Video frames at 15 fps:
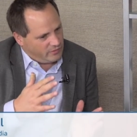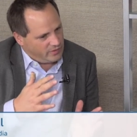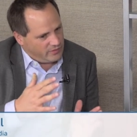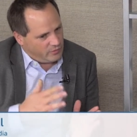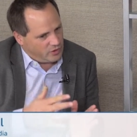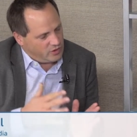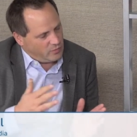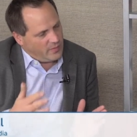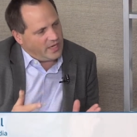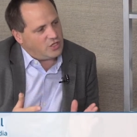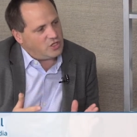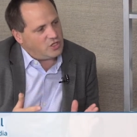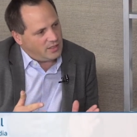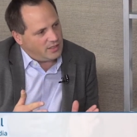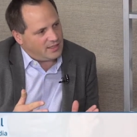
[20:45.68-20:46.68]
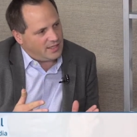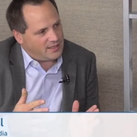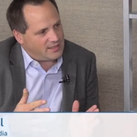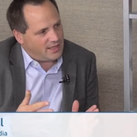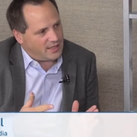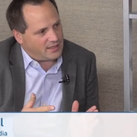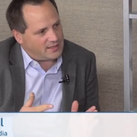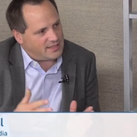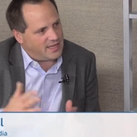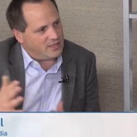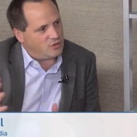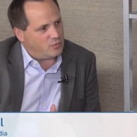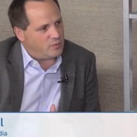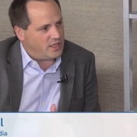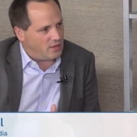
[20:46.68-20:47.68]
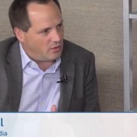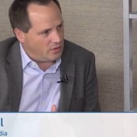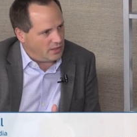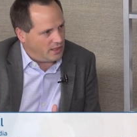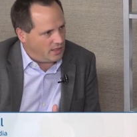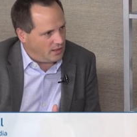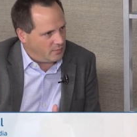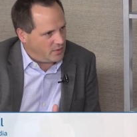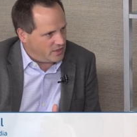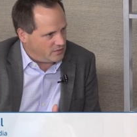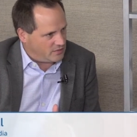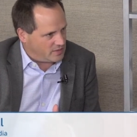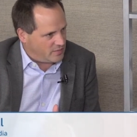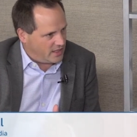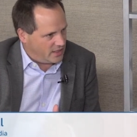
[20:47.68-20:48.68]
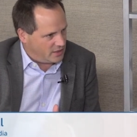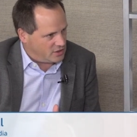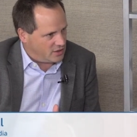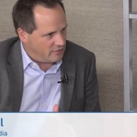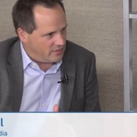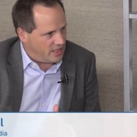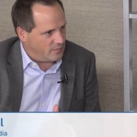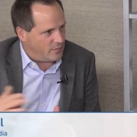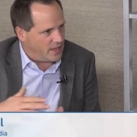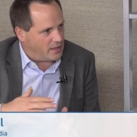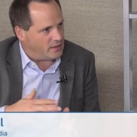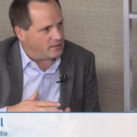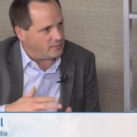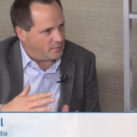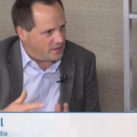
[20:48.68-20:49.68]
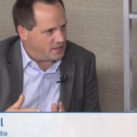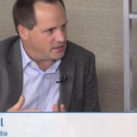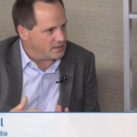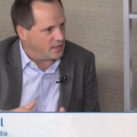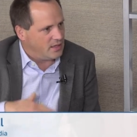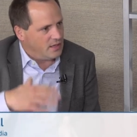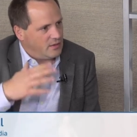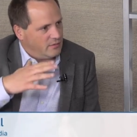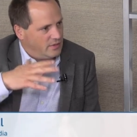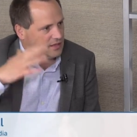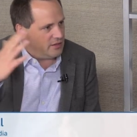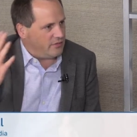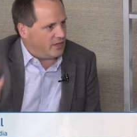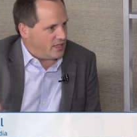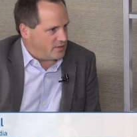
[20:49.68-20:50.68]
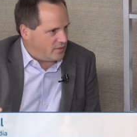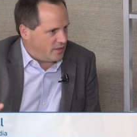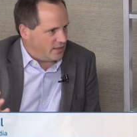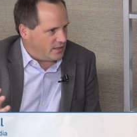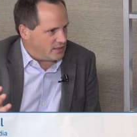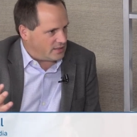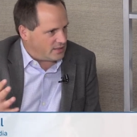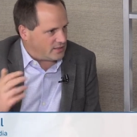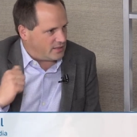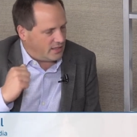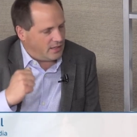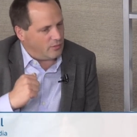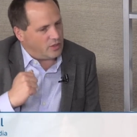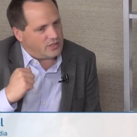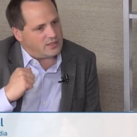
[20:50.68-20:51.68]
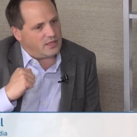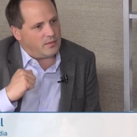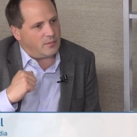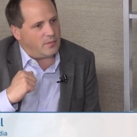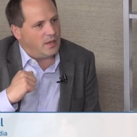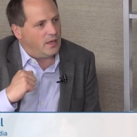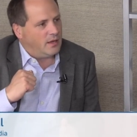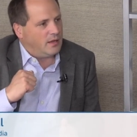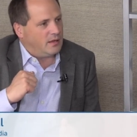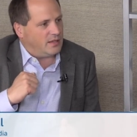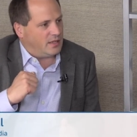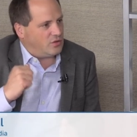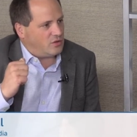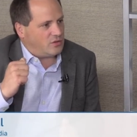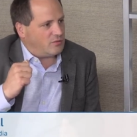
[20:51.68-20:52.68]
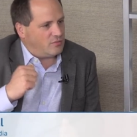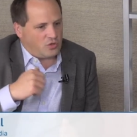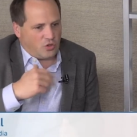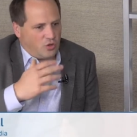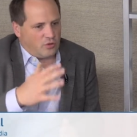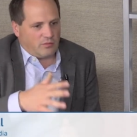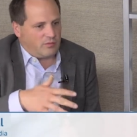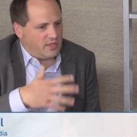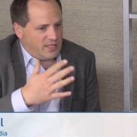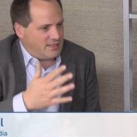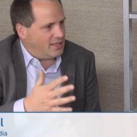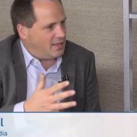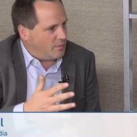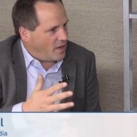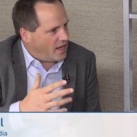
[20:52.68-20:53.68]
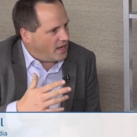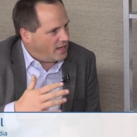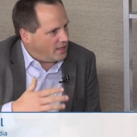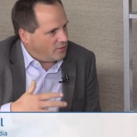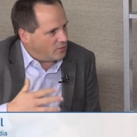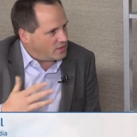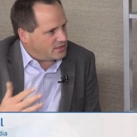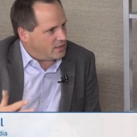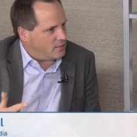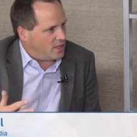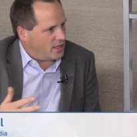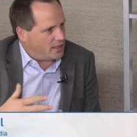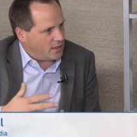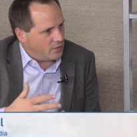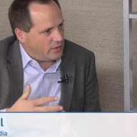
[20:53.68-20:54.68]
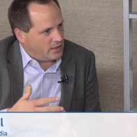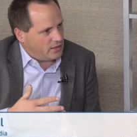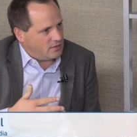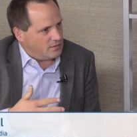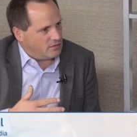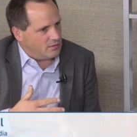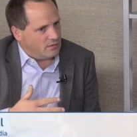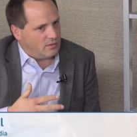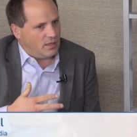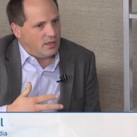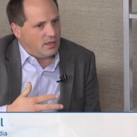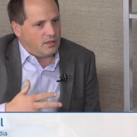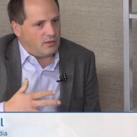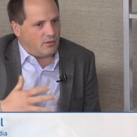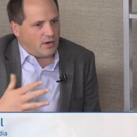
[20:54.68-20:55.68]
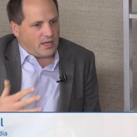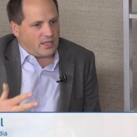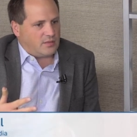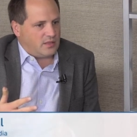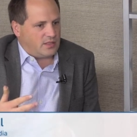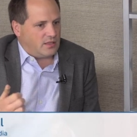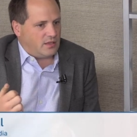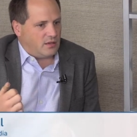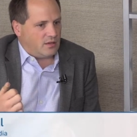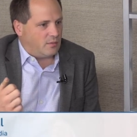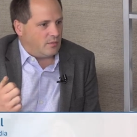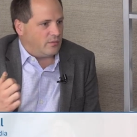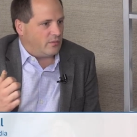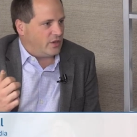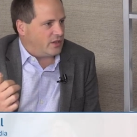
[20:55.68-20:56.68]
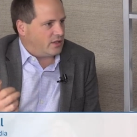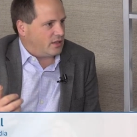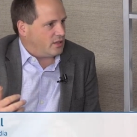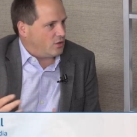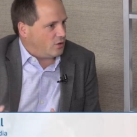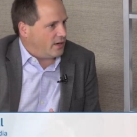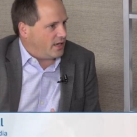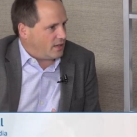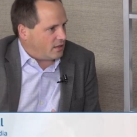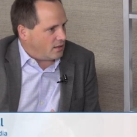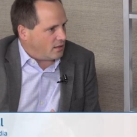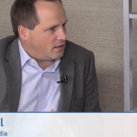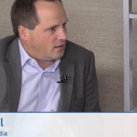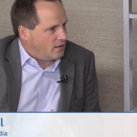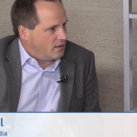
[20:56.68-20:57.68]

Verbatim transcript: what you mentioned in the ten seconds had to be on a Pinterest page that we had built with different experiences. And there were some that you could easily buy, and there were some like going into the Rijksmuseum with the curator